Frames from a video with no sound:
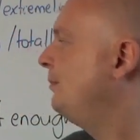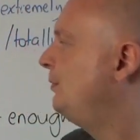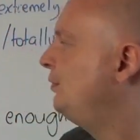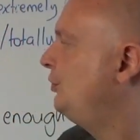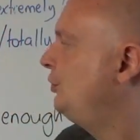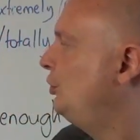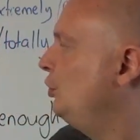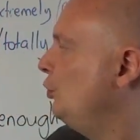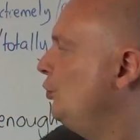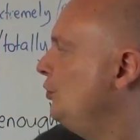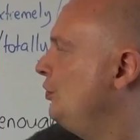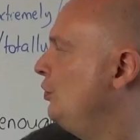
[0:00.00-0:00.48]

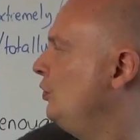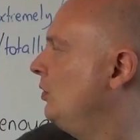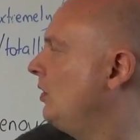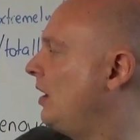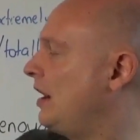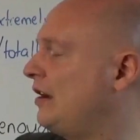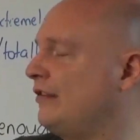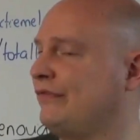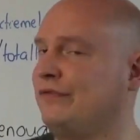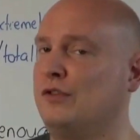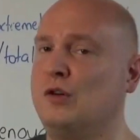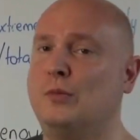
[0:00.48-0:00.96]
Do you
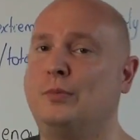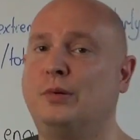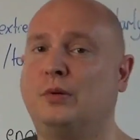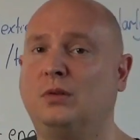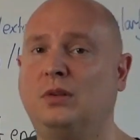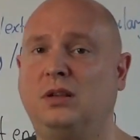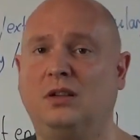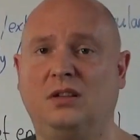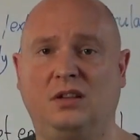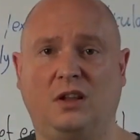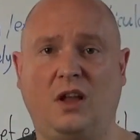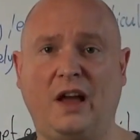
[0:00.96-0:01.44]
like
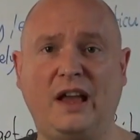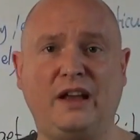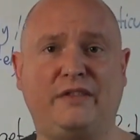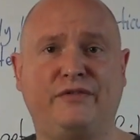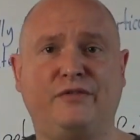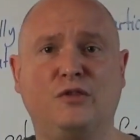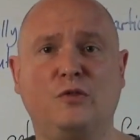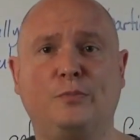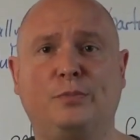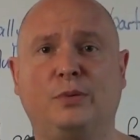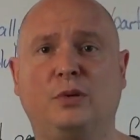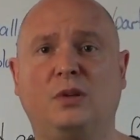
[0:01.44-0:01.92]
football? Like
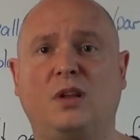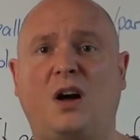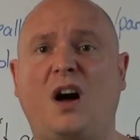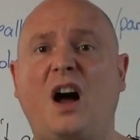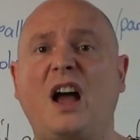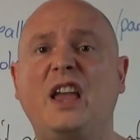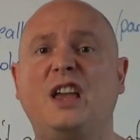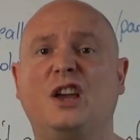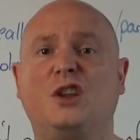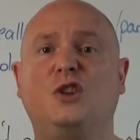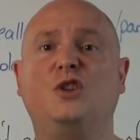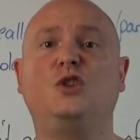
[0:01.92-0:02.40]
football?
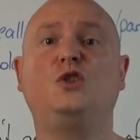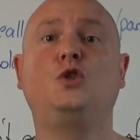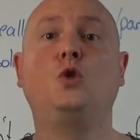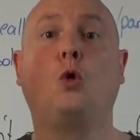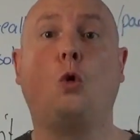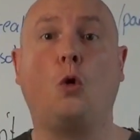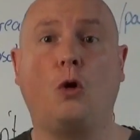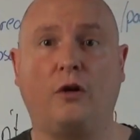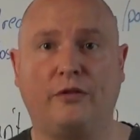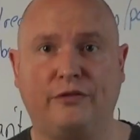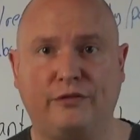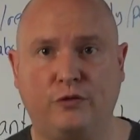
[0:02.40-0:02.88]
I
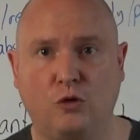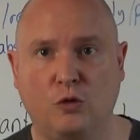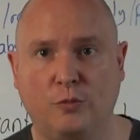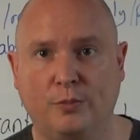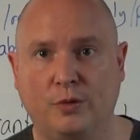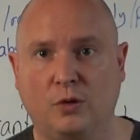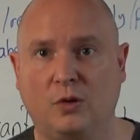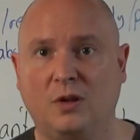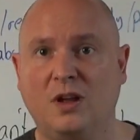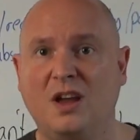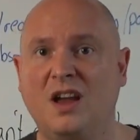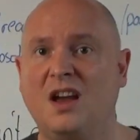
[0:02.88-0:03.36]
adore
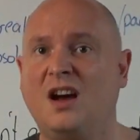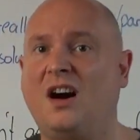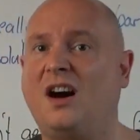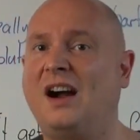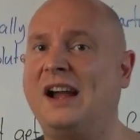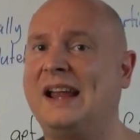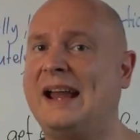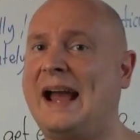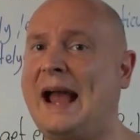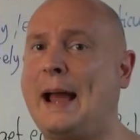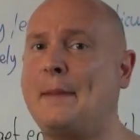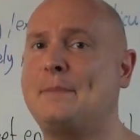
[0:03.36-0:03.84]
football.
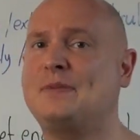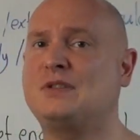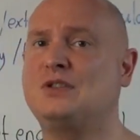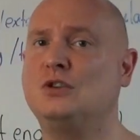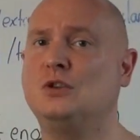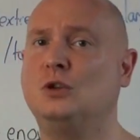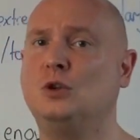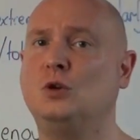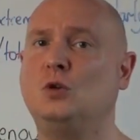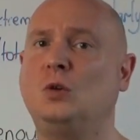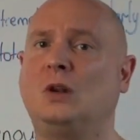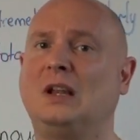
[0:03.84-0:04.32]
I
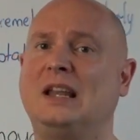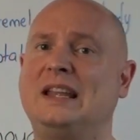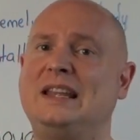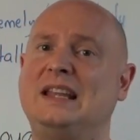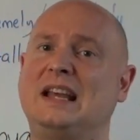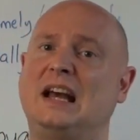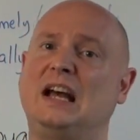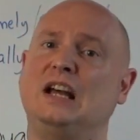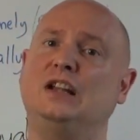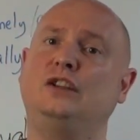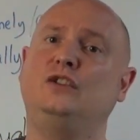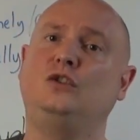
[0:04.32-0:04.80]

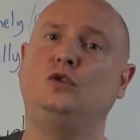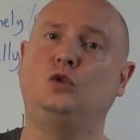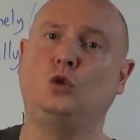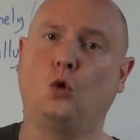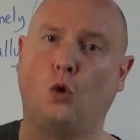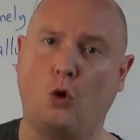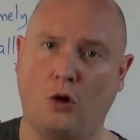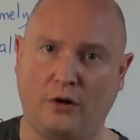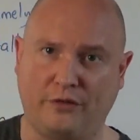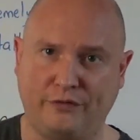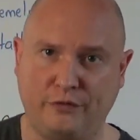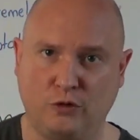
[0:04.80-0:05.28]
absolutely
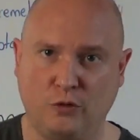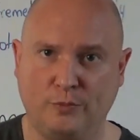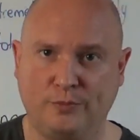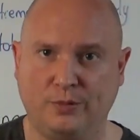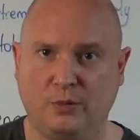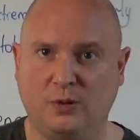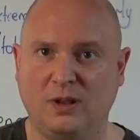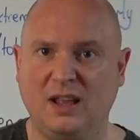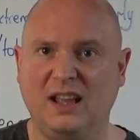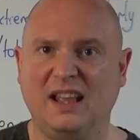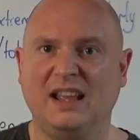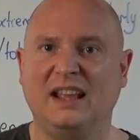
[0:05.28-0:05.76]
adore
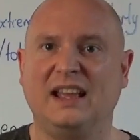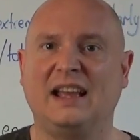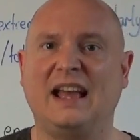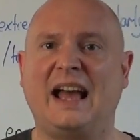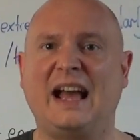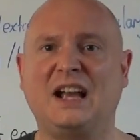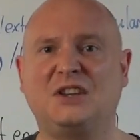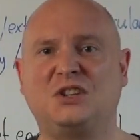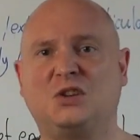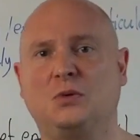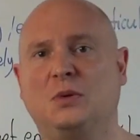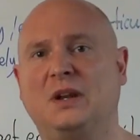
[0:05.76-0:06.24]
football.
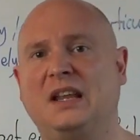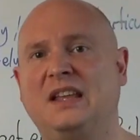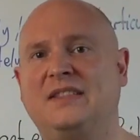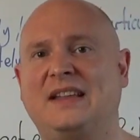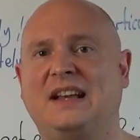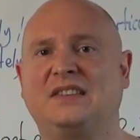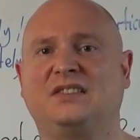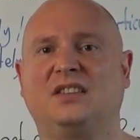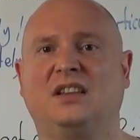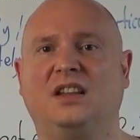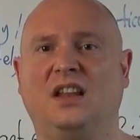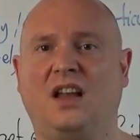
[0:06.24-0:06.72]
Actually,
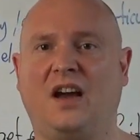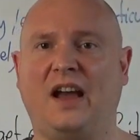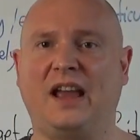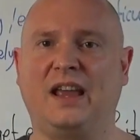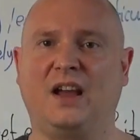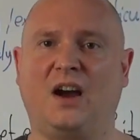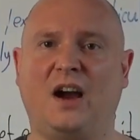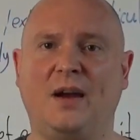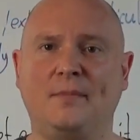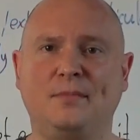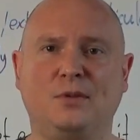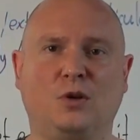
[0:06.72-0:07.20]
that's a lie.
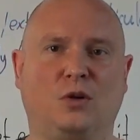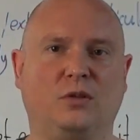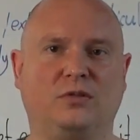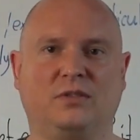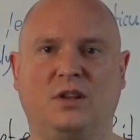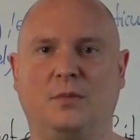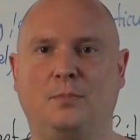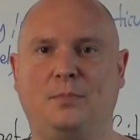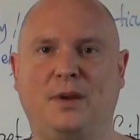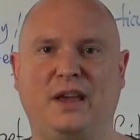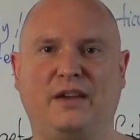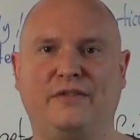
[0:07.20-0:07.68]
I'm not
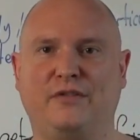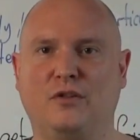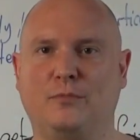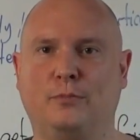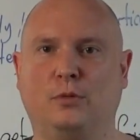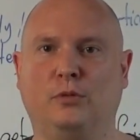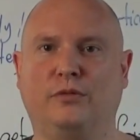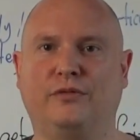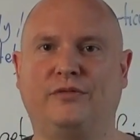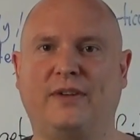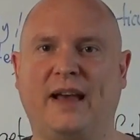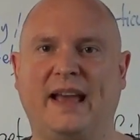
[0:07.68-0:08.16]
a big
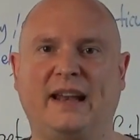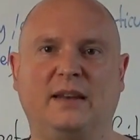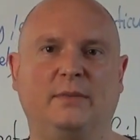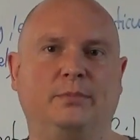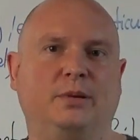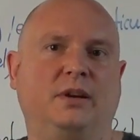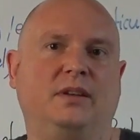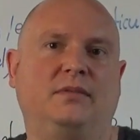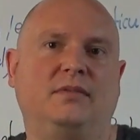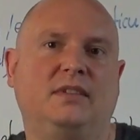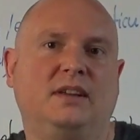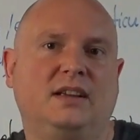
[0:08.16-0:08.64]
football fan,
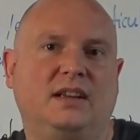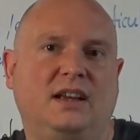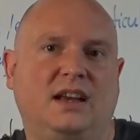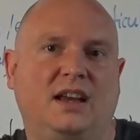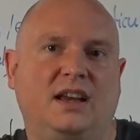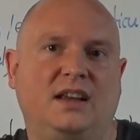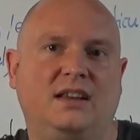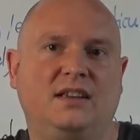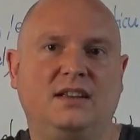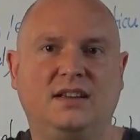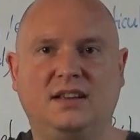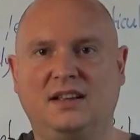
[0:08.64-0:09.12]
but
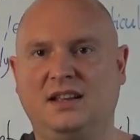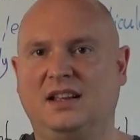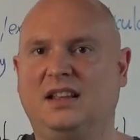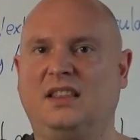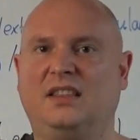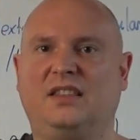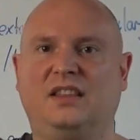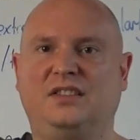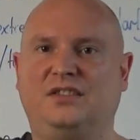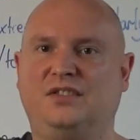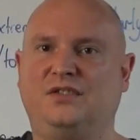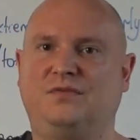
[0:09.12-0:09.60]
hey,
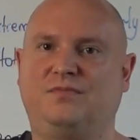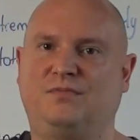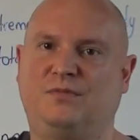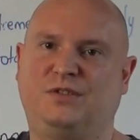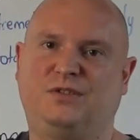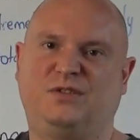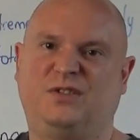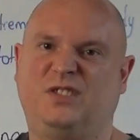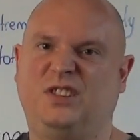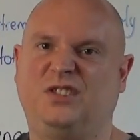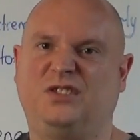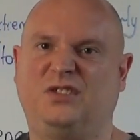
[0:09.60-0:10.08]
this is
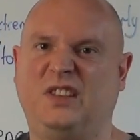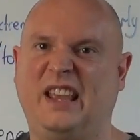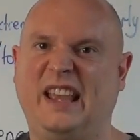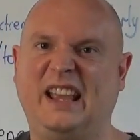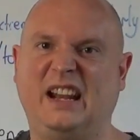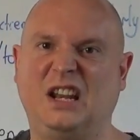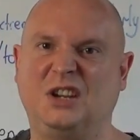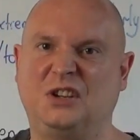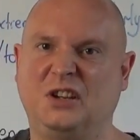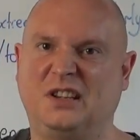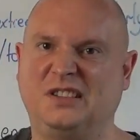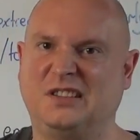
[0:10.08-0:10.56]
just
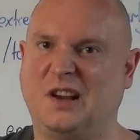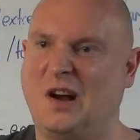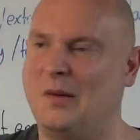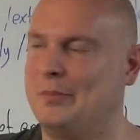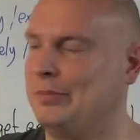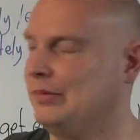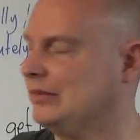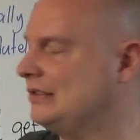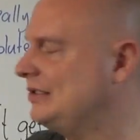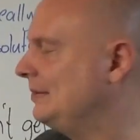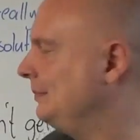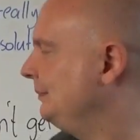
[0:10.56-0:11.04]
English
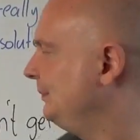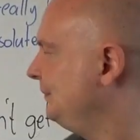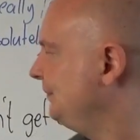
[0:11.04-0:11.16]
examples.